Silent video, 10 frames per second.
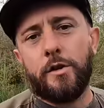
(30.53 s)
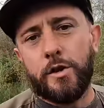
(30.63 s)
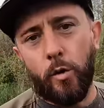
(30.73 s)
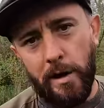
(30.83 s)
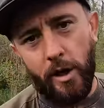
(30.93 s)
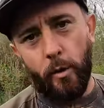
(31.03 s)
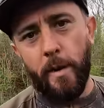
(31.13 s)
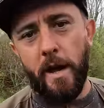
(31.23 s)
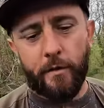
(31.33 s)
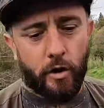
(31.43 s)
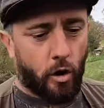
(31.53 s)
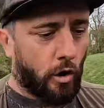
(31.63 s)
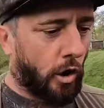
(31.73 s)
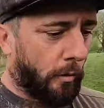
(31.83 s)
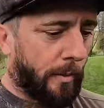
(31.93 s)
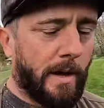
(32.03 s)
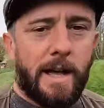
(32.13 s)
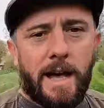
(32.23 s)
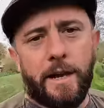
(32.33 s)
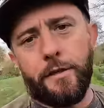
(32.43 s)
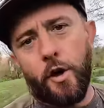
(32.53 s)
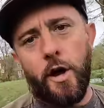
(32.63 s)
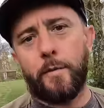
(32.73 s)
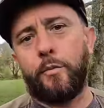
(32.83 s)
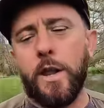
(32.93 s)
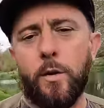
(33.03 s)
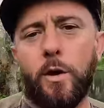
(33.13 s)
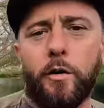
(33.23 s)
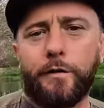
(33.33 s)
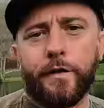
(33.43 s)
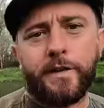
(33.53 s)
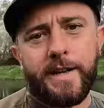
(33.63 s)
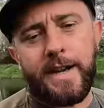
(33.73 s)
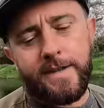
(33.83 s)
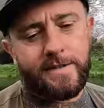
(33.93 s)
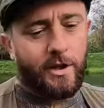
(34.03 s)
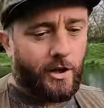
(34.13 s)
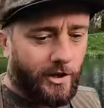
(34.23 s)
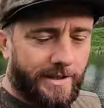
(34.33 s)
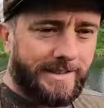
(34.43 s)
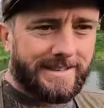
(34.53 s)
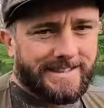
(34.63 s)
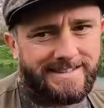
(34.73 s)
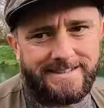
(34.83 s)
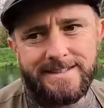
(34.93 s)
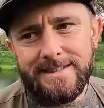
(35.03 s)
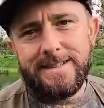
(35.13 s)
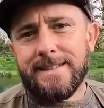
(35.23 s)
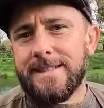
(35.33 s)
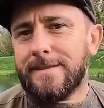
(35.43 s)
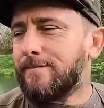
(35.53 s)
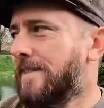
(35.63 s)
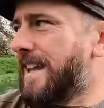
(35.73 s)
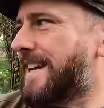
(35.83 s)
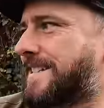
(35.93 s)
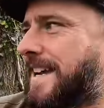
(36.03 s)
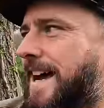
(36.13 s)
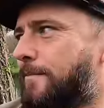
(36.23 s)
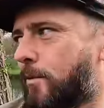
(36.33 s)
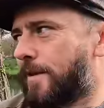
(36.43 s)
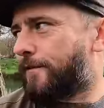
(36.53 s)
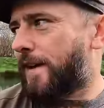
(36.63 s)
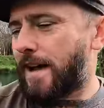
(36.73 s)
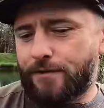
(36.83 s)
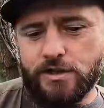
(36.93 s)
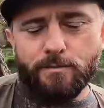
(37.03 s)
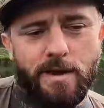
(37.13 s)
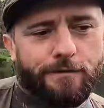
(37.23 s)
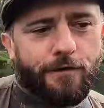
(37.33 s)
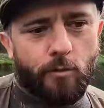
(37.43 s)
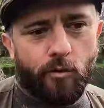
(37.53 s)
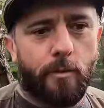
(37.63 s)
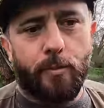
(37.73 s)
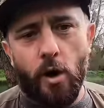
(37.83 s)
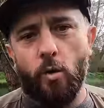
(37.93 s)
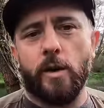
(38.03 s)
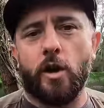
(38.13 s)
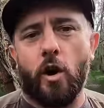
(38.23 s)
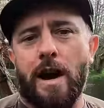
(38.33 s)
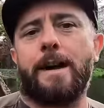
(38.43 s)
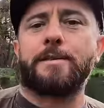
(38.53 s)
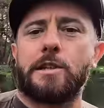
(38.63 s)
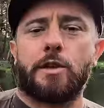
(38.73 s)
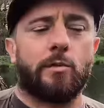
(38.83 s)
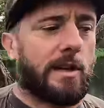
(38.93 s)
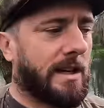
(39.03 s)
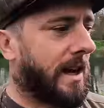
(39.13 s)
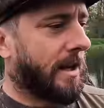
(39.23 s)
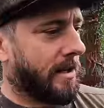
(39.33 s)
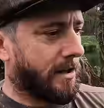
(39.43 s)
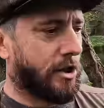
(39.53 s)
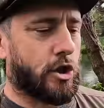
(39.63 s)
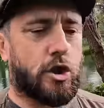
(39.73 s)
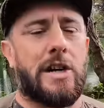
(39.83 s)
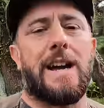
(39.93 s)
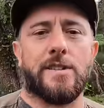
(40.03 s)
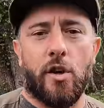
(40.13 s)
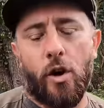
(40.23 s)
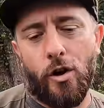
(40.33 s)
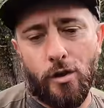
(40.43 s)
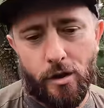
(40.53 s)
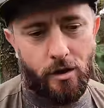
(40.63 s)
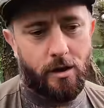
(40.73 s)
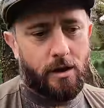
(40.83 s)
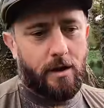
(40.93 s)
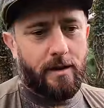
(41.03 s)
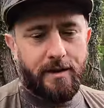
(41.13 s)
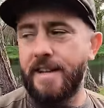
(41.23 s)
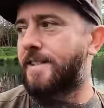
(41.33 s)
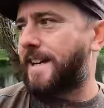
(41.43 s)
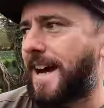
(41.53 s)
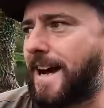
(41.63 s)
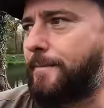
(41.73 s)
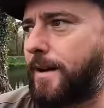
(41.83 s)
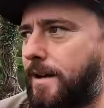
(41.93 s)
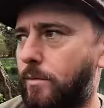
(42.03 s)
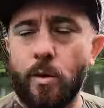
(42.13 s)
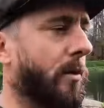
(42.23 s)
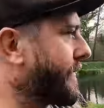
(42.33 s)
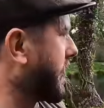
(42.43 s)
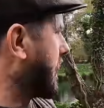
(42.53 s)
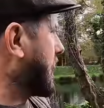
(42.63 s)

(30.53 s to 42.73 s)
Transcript: do a little bit of a cook up, and I thought I'd bring you along for the day. So last time I went fly fishing, me and Fern were on a boat, we caught absolutely shat all. This time we're with